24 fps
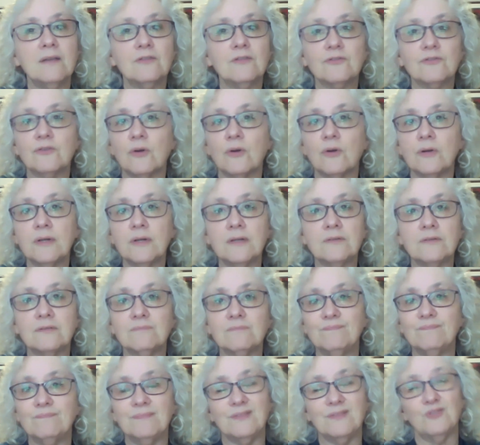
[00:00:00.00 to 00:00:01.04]
started
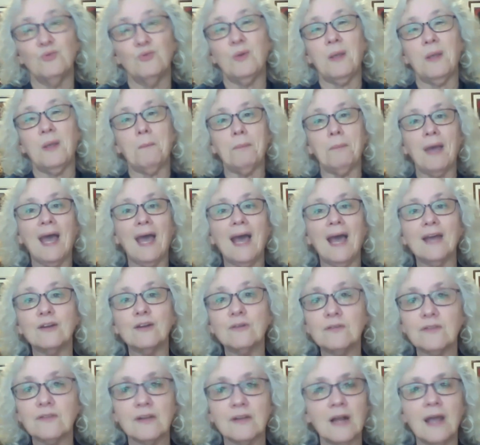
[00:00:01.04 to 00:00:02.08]
doing
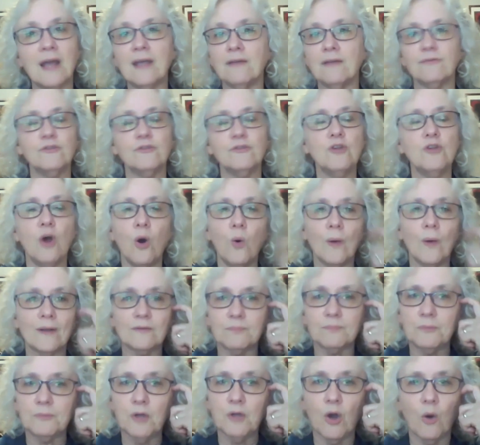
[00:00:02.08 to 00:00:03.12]
patterns, and I have no
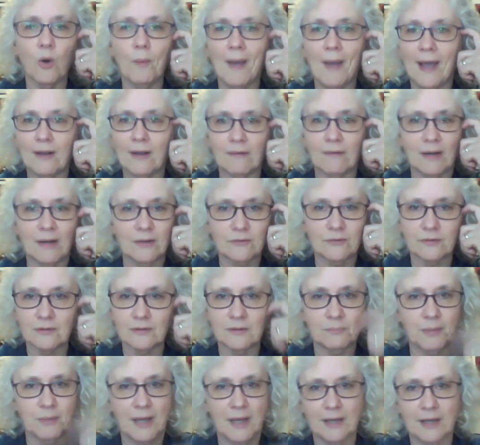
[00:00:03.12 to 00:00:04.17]
background
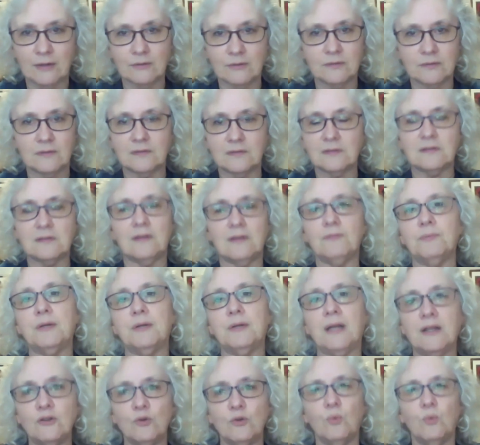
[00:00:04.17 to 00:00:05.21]
in patterns and stuff, but
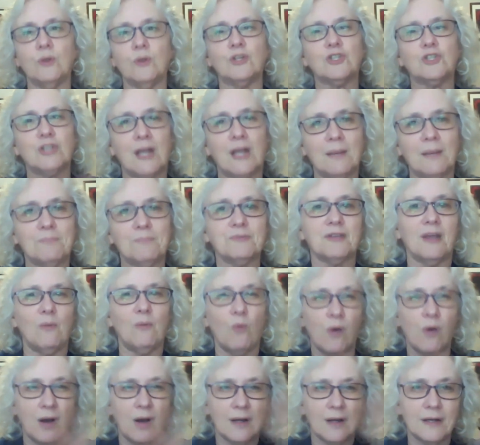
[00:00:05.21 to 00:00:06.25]
I knew what shapes I
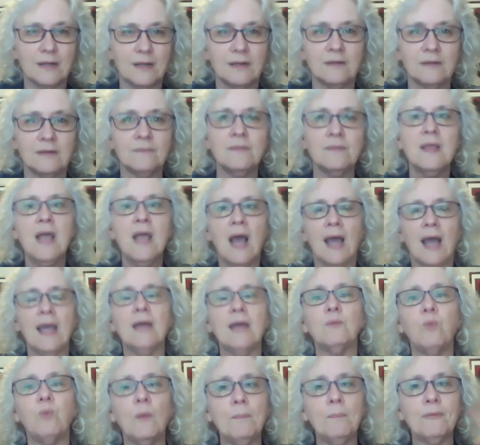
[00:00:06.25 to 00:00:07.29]
wanted. And I
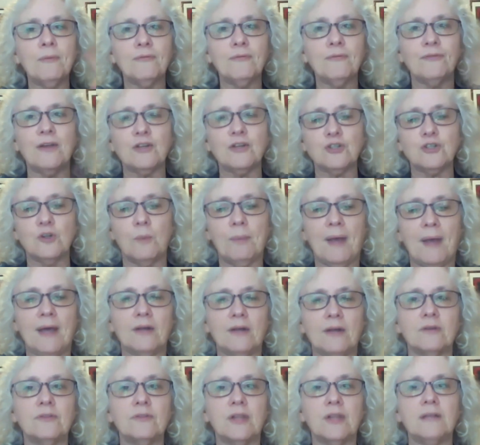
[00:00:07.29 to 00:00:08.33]
had one professional
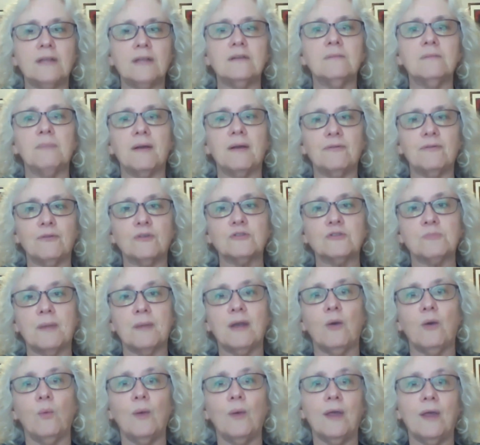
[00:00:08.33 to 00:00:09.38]
pattern that I did my first
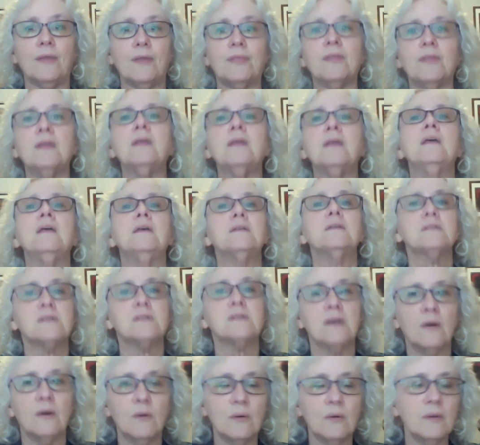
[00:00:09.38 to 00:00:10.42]
bear with.
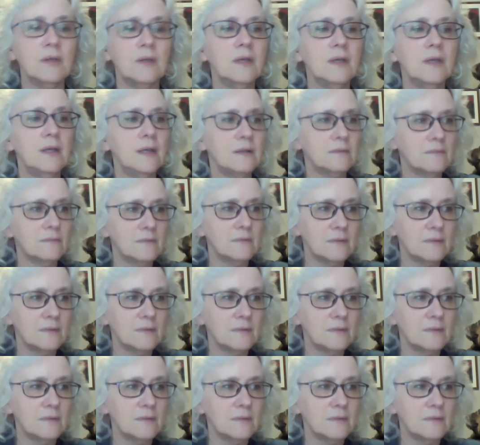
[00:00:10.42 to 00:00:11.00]
So it